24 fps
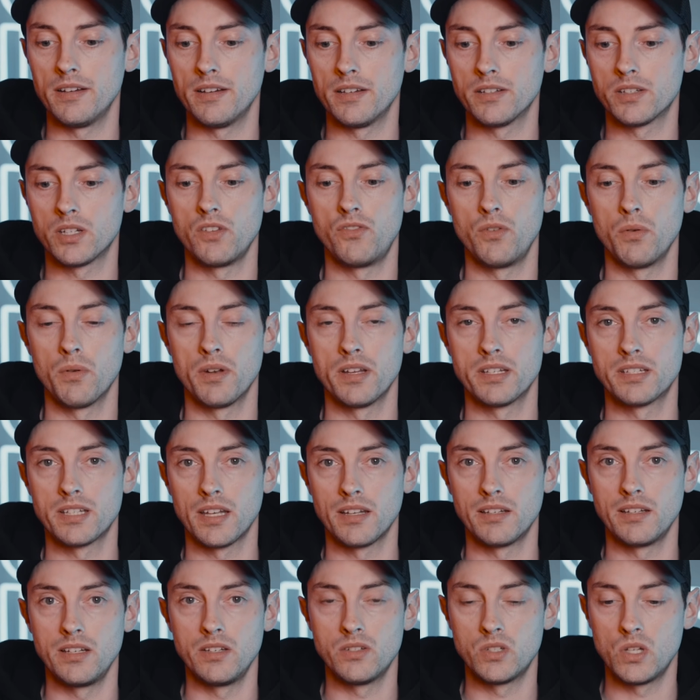So if you want to
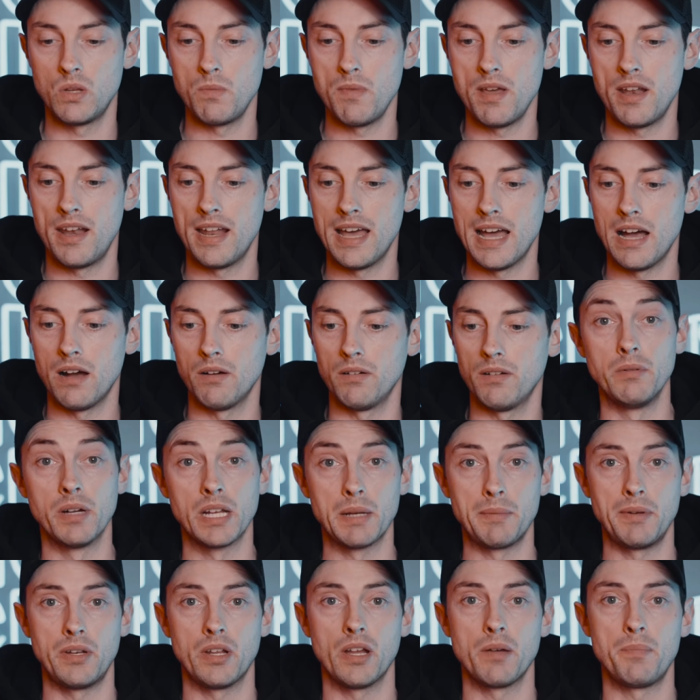suddenly zoom in and out, we're
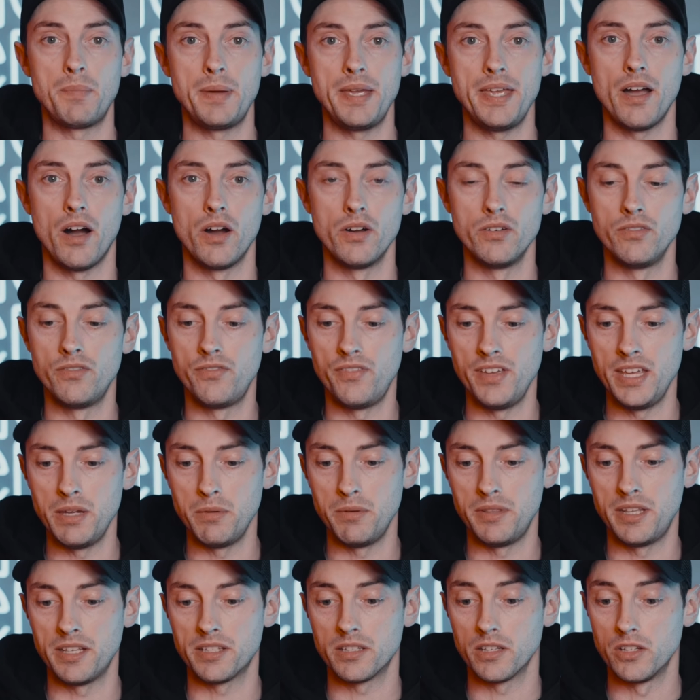going to be doing a POV
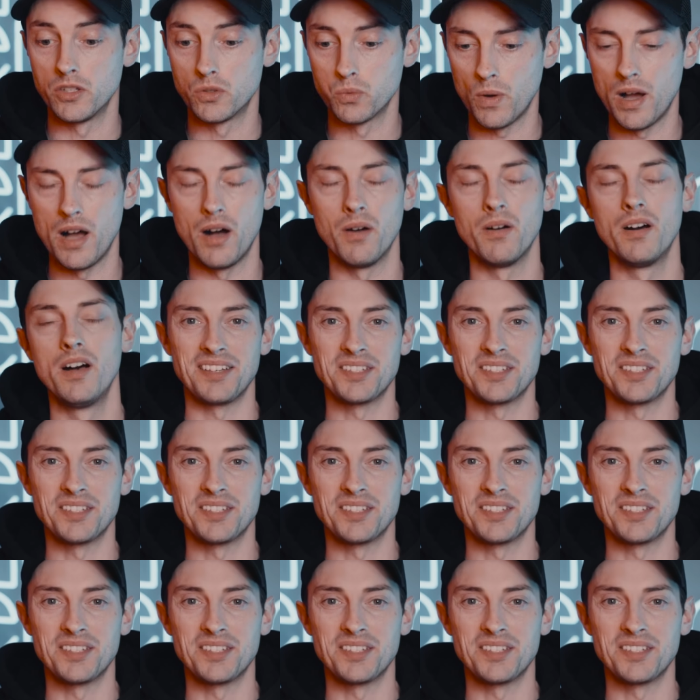with this as well.